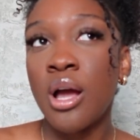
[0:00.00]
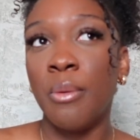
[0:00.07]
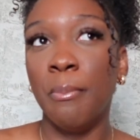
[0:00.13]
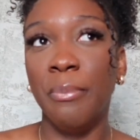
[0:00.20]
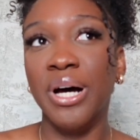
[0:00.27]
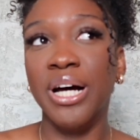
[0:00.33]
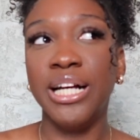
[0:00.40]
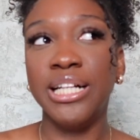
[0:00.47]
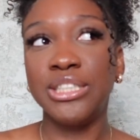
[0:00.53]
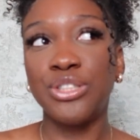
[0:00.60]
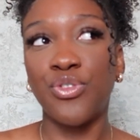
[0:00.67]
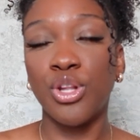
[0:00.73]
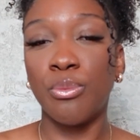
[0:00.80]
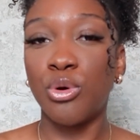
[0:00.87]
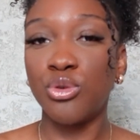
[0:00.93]
but for
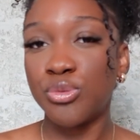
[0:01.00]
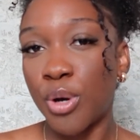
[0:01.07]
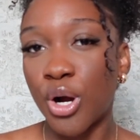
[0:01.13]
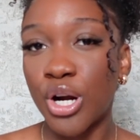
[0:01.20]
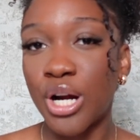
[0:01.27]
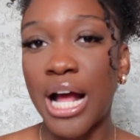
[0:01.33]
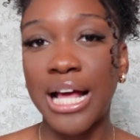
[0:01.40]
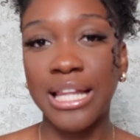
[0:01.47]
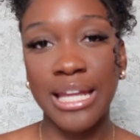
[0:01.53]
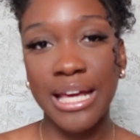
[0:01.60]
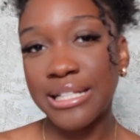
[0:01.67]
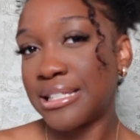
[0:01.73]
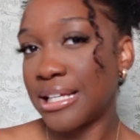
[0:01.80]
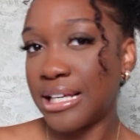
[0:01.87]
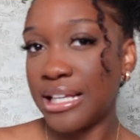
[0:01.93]
the most part I
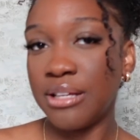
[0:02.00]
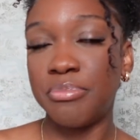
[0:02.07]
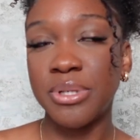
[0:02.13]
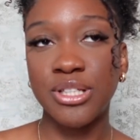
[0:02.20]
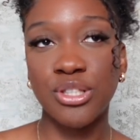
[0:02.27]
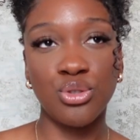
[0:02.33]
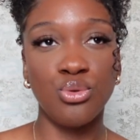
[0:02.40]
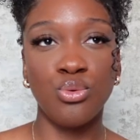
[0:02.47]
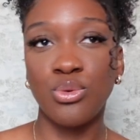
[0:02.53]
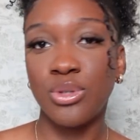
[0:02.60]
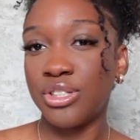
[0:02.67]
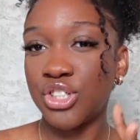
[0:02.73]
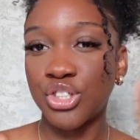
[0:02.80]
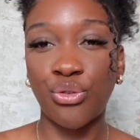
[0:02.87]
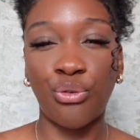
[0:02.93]
like to keep it to
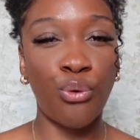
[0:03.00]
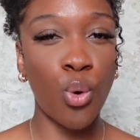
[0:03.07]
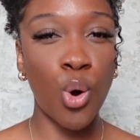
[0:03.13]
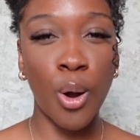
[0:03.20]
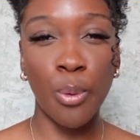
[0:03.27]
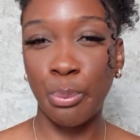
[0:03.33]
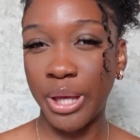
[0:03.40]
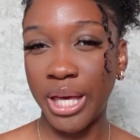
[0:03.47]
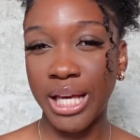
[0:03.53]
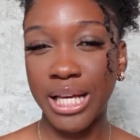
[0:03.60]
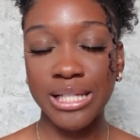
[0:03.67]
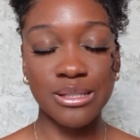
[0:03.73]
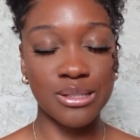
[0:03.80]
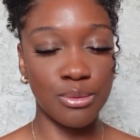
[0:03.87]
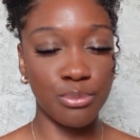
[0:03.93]
just 4 big
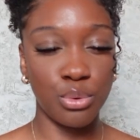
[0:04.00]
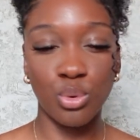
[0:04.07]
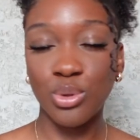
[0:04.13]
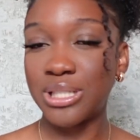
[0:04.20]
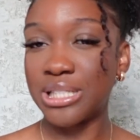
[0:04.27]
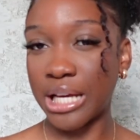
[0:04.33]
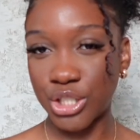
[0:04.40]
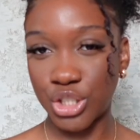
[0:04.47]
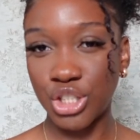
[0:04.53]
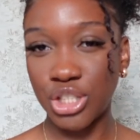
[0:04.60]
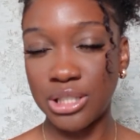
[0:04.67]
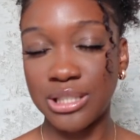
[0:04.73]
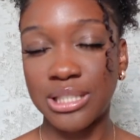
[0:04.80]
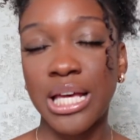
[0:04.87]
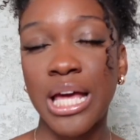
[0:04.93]
simple
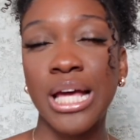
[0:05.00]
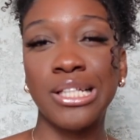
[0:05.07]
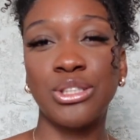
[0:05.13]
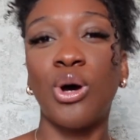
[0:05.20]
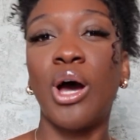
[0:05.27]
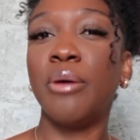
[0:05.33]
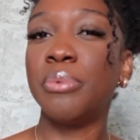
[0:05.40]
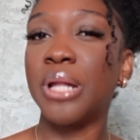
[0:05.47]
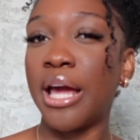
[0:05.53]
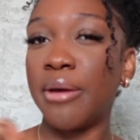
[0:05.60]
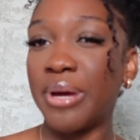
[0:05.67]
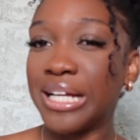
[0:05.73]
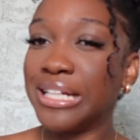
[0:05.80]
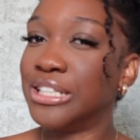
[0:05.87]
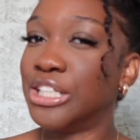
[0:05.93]
sections. So I apply my
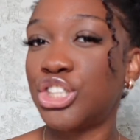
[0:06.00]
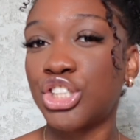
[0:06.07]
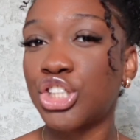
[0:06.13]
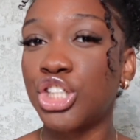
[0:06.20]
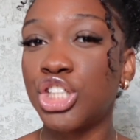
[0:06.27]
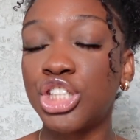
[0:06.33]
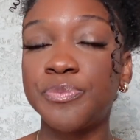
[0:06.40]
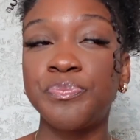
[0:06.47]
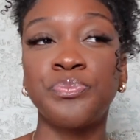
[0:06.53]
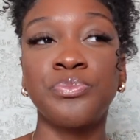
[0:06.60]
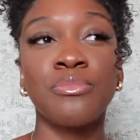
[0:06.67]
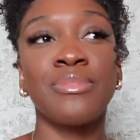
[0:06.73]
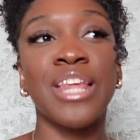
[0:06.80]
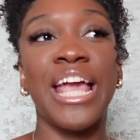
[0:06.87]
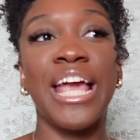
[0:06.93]
conditioner
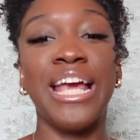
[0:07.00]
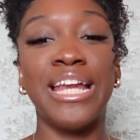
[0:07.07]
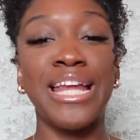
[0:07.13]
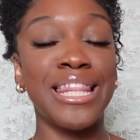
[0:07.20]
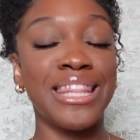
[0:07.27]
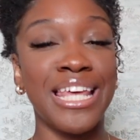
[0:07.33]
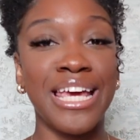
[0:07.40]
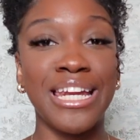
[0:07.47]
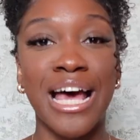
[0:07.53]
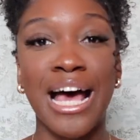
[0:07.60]
and then